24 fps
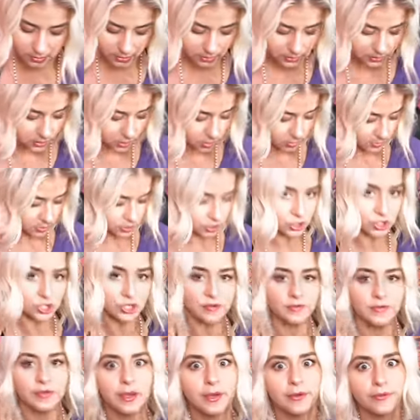Got so much
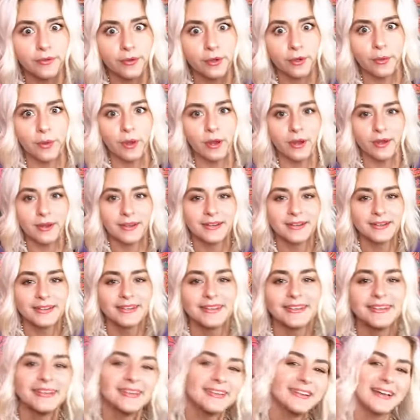stuff everywhere.
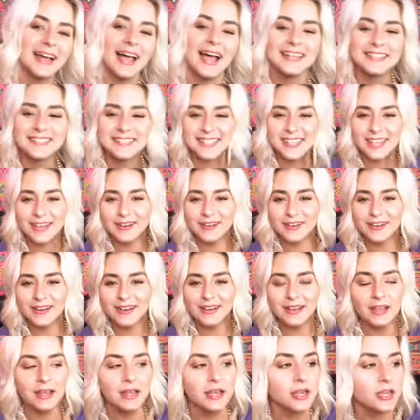Hi,
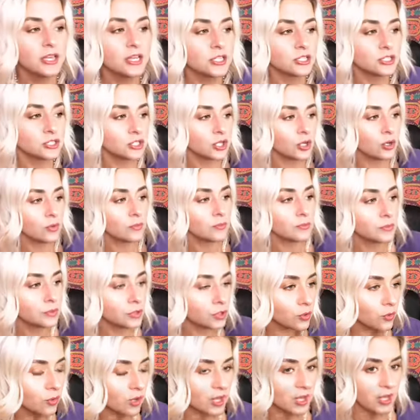Sierra. So
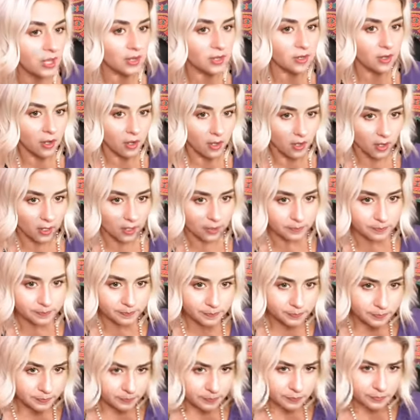you can um,
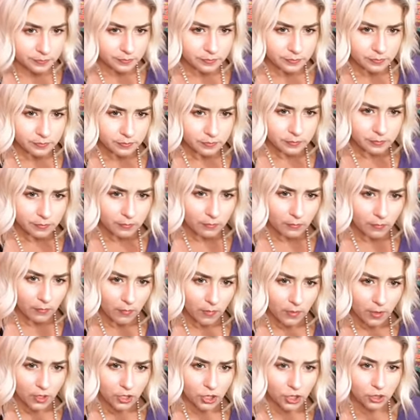
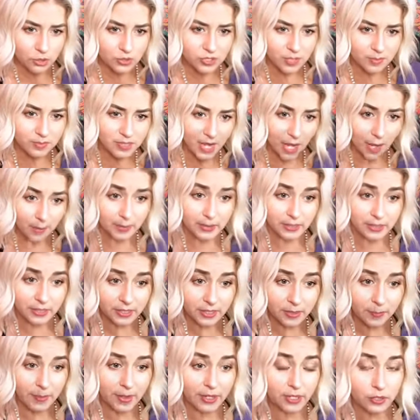use them
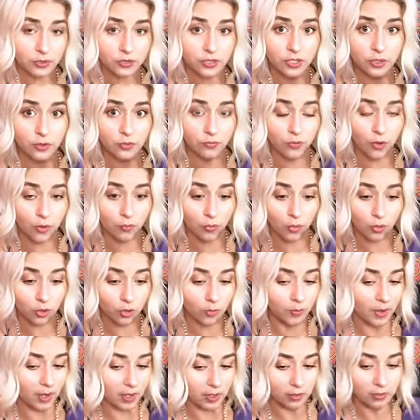topically by using a, a,
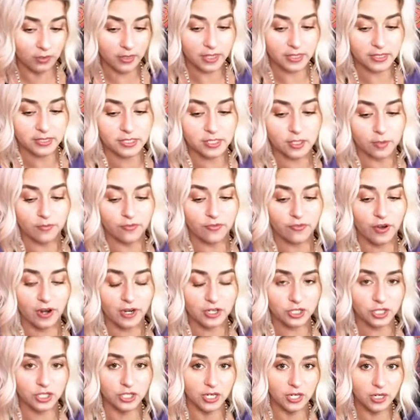roller bottle and some
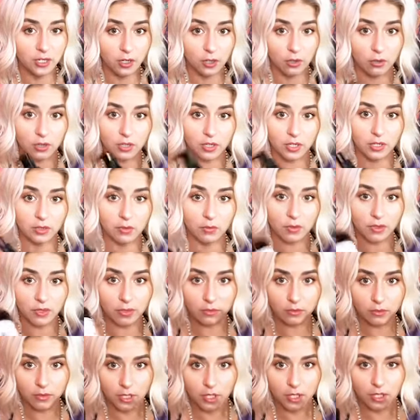fractionated coconut
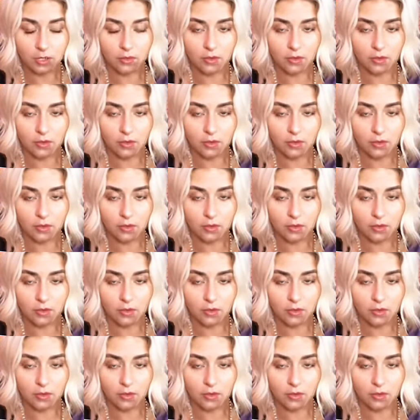oil.